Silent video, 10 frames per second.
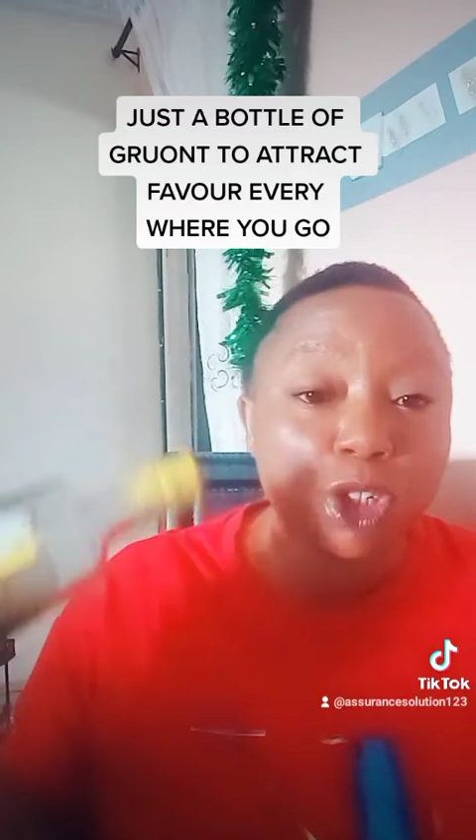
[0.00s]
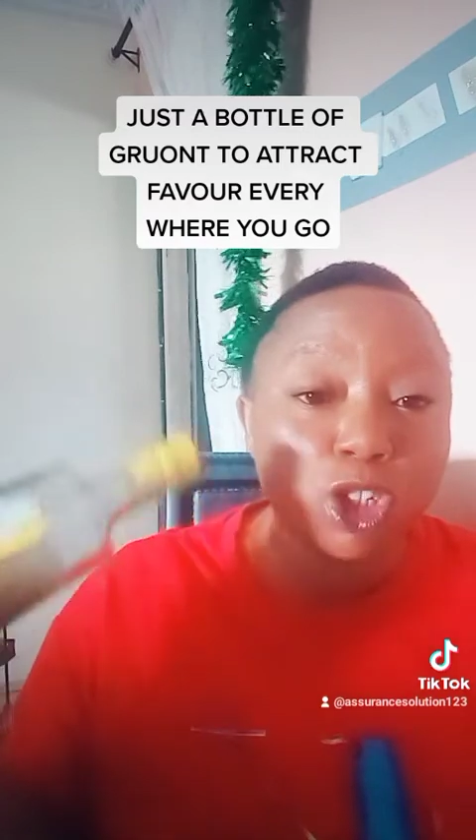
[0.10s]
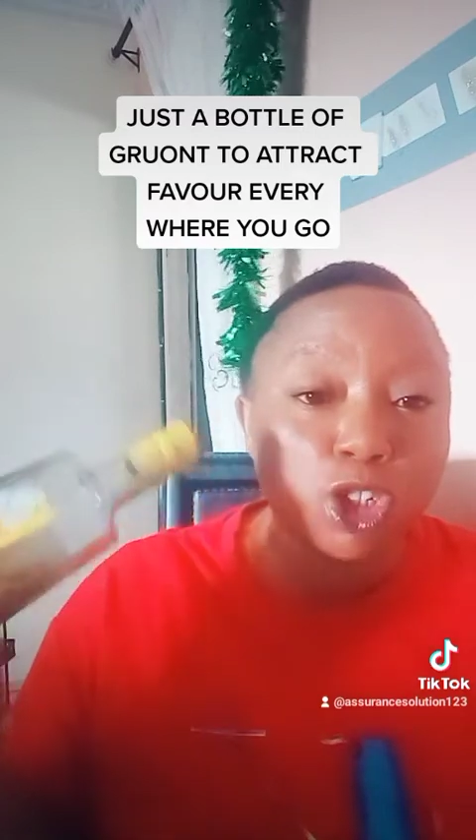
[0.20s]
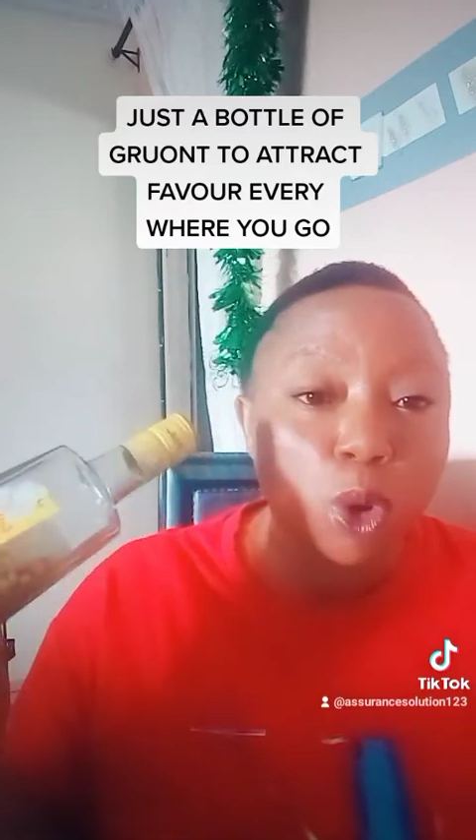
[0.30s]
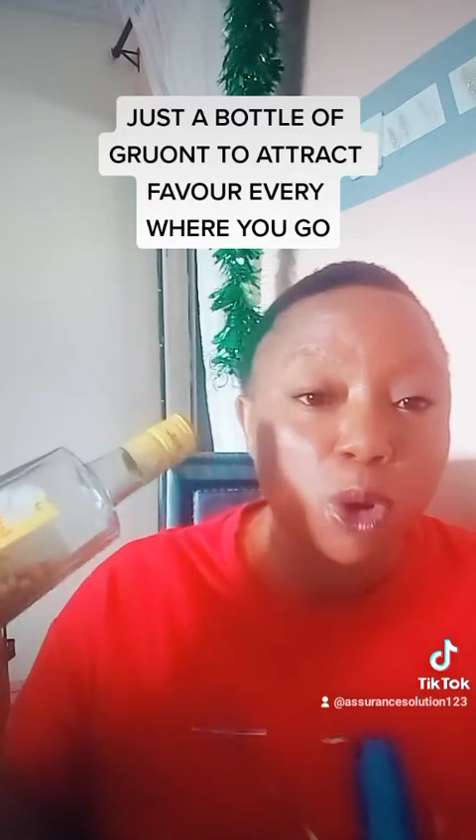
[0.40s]
will
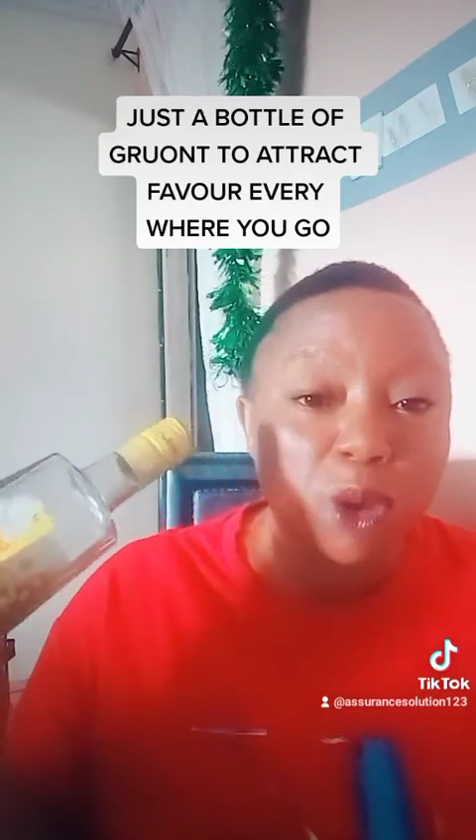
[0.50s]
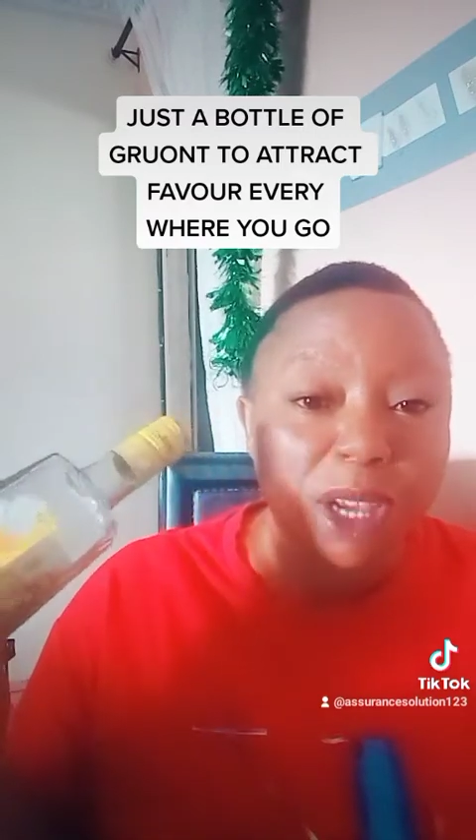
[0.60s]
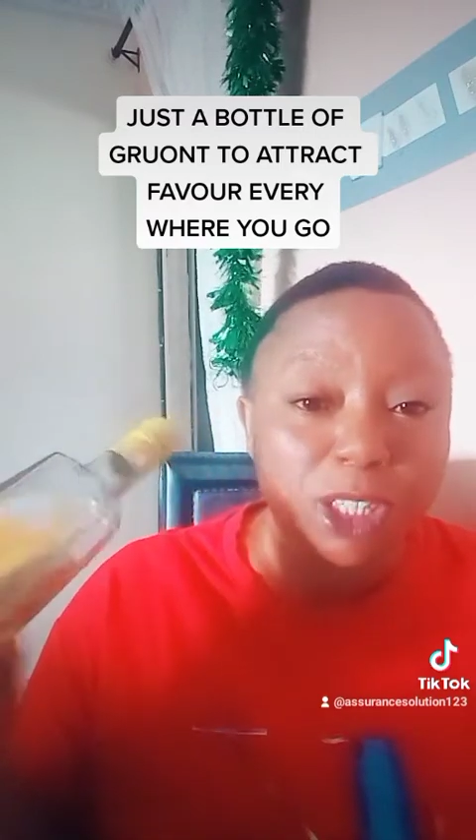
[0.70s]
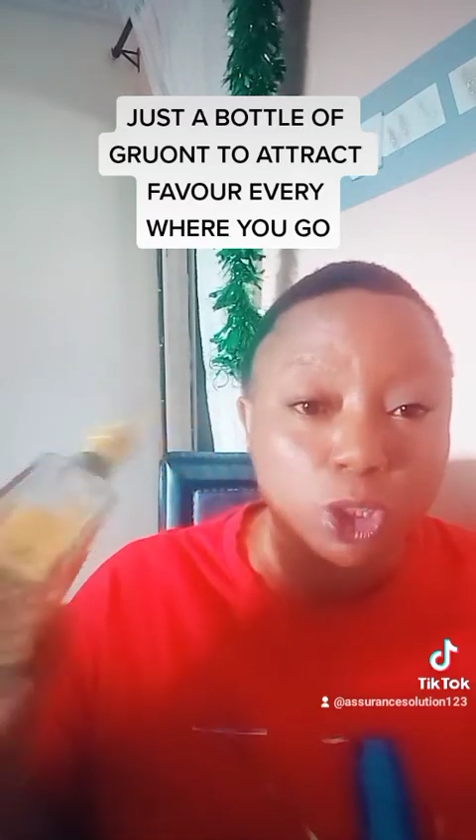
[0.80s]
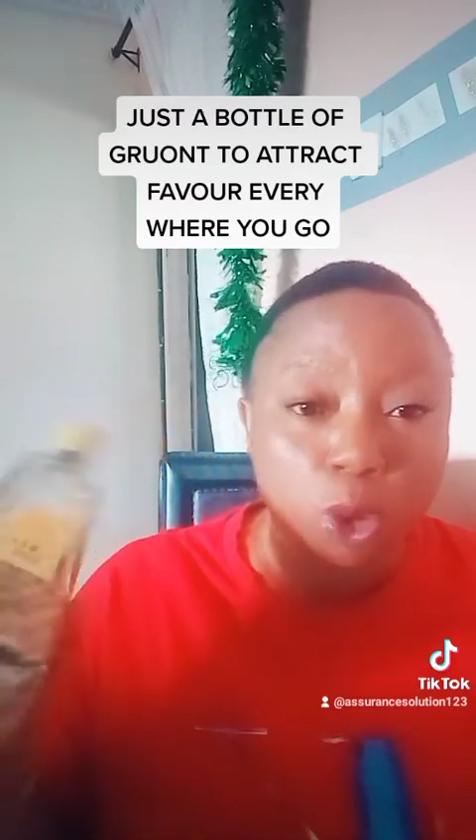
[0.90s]
shock you
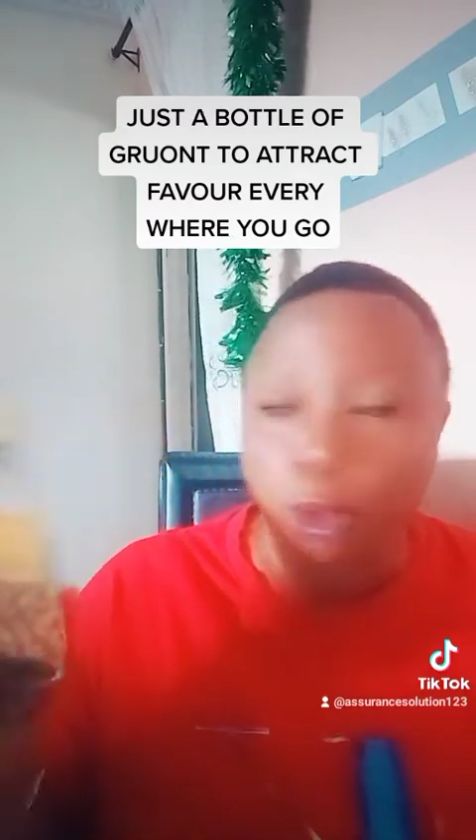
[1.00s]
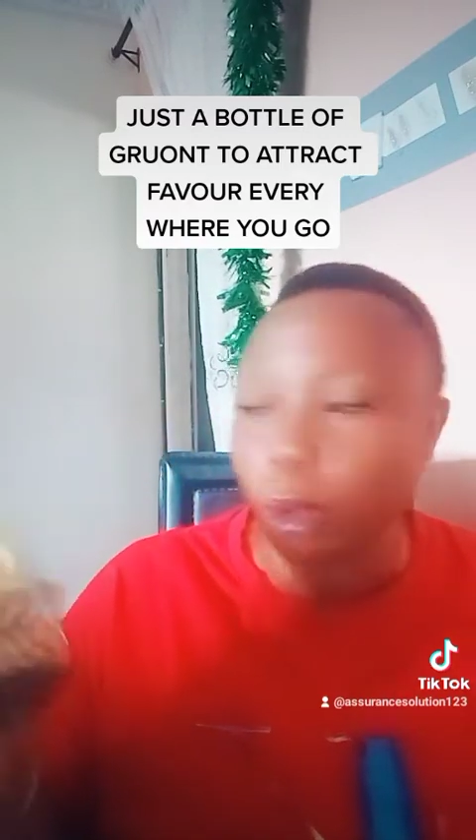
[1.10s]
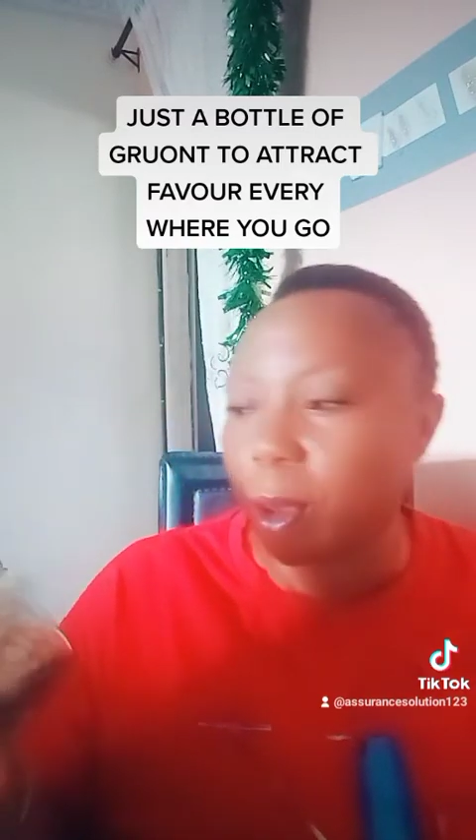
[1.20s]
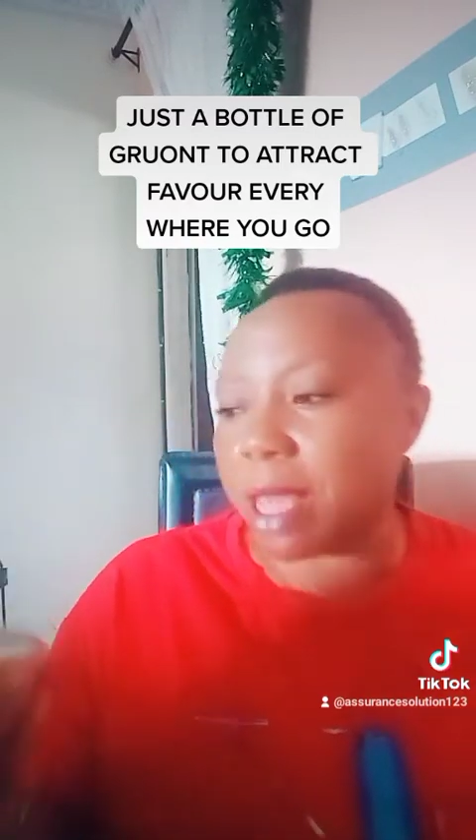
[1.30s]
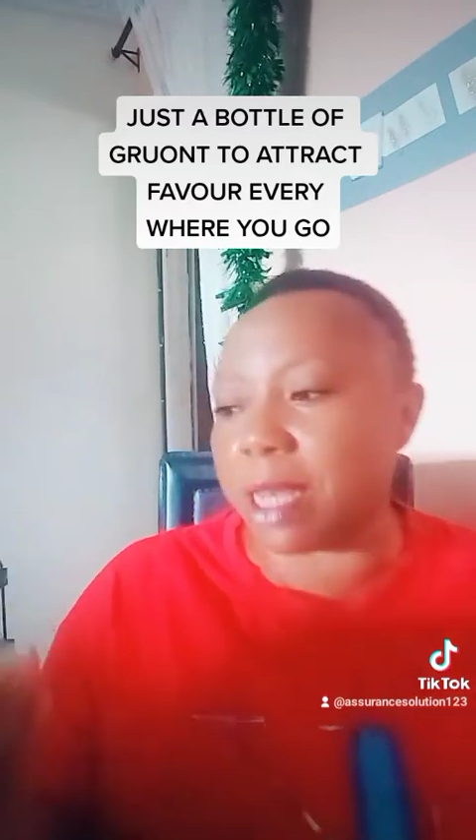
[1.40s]
and shock
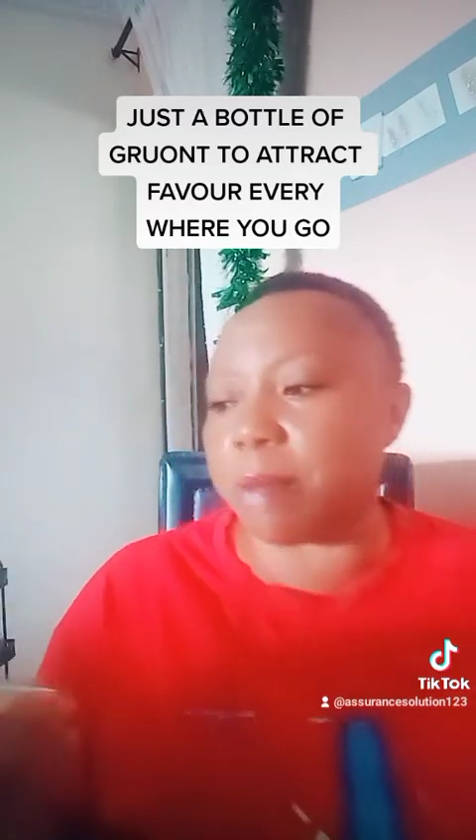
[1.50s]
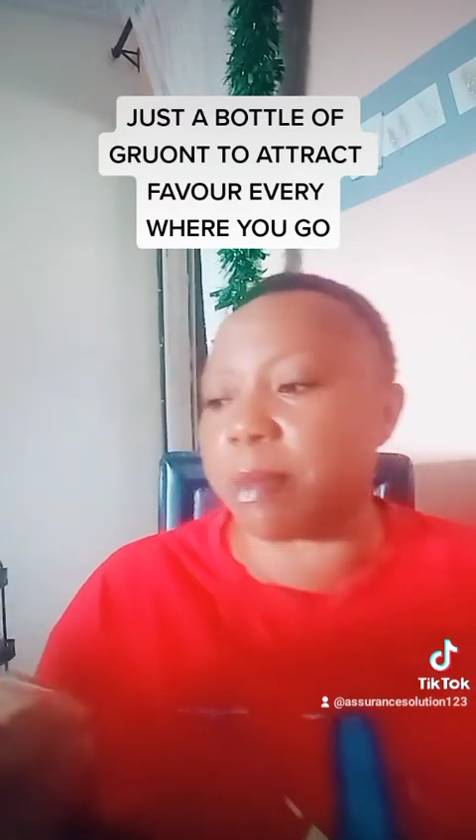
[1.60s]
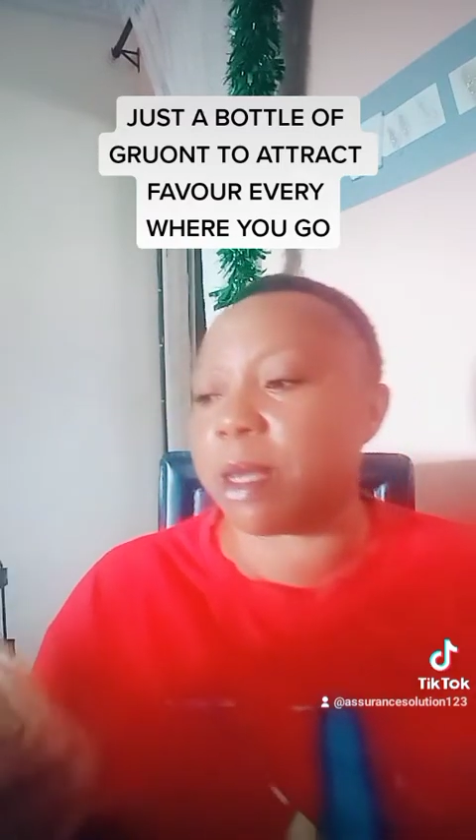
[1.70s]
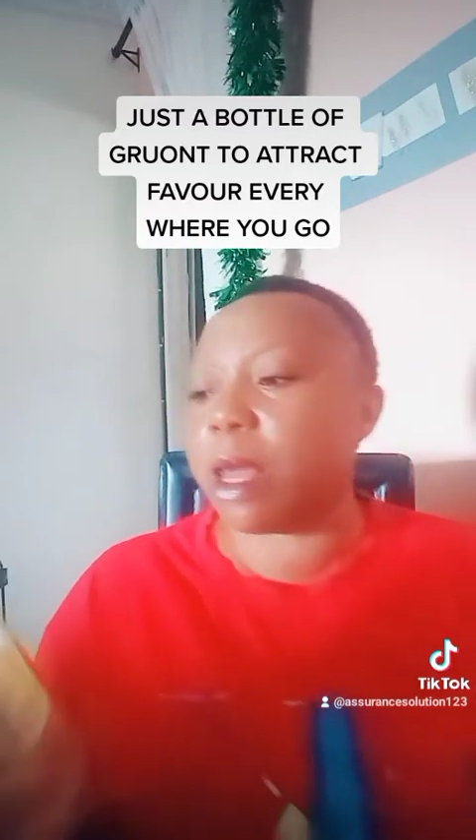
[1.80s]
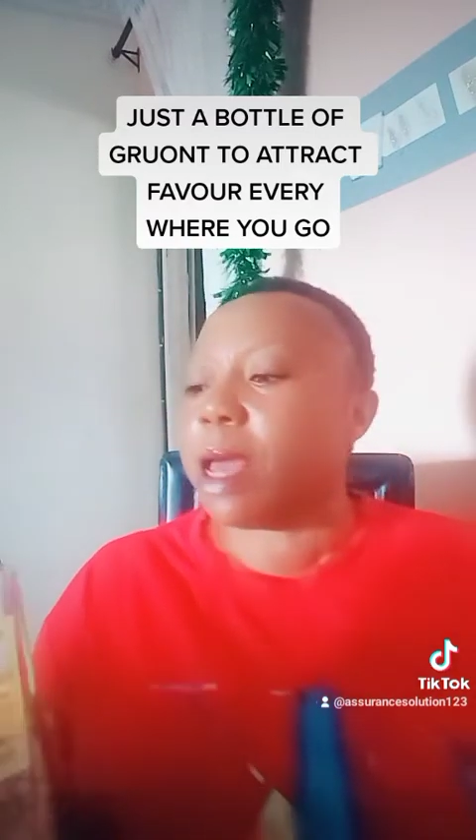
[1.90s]
your enemy.